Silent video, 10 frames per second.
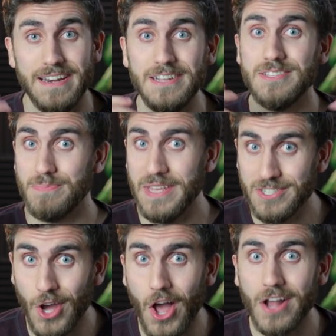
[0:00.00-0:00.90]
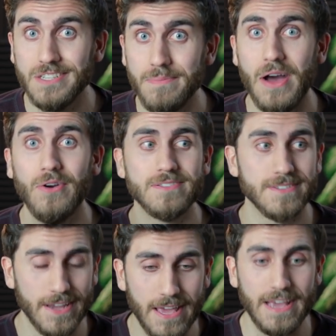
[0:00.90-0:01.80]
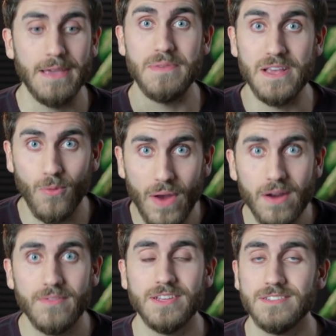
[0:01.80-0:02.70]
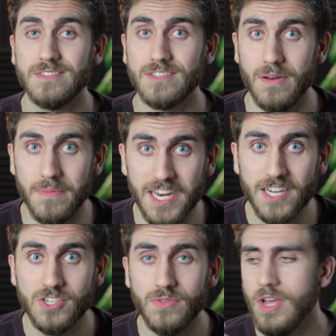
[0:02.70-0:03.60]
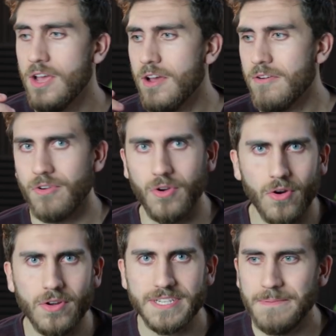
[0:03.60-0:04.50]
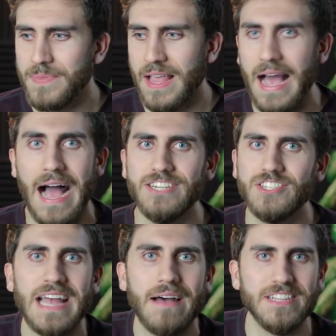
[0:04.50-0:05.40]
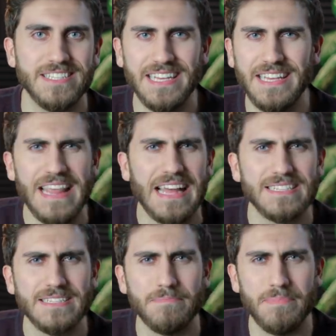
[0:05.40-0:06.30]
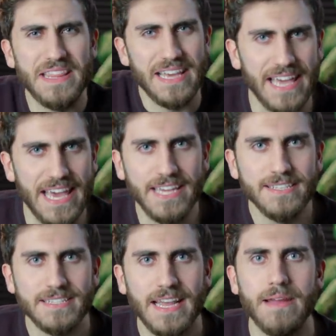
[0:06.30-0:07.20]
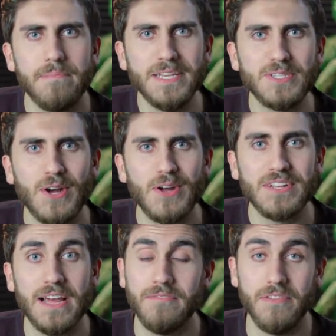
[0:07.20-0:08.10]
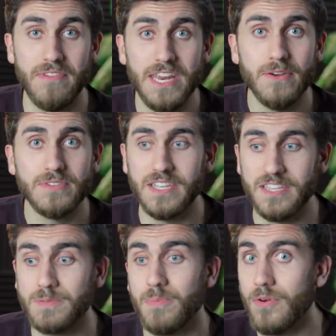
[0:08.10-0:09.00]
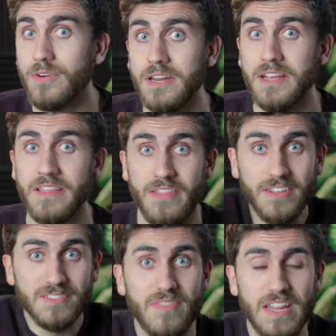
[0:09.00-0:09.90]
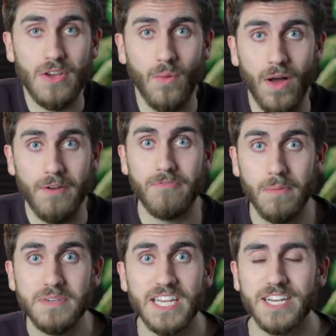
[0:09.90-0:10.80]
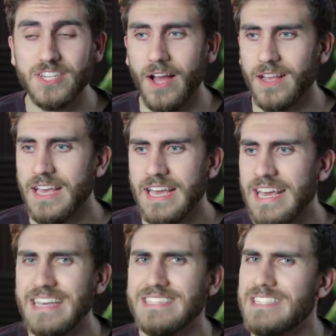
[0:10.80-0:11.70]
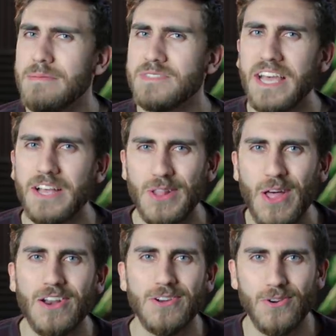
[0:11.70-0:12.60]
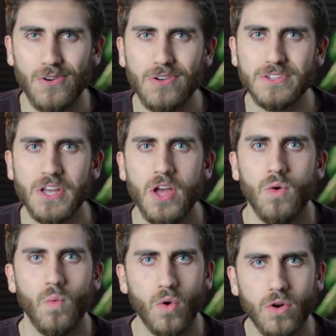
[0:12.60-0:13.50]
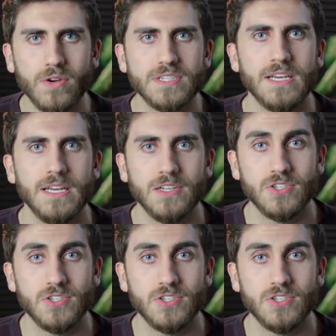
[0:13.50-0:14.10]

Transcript: and is being talked about. It's like, hey, be aware of this. It's going to be an issue. For girls, I just haven't seen that be the case. And based on kind of the videos that spurred this video on from TikTok, it seems like a lot of girls weren't